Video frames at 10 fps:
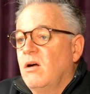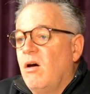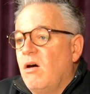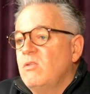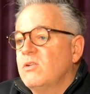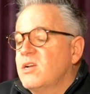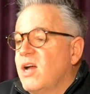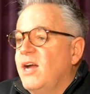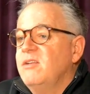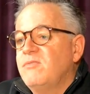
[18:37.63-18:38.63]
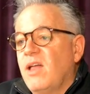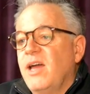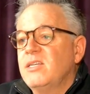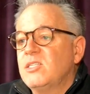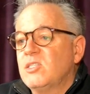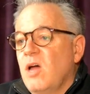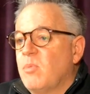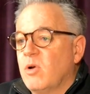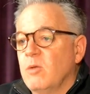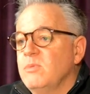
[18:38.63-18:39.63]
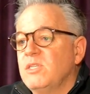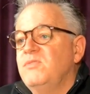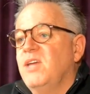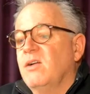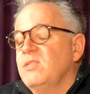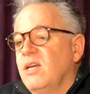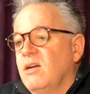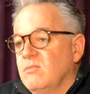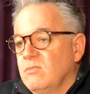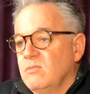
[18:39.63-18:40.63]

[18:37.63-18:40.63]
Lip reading: all are kind of like suburbs of downtown.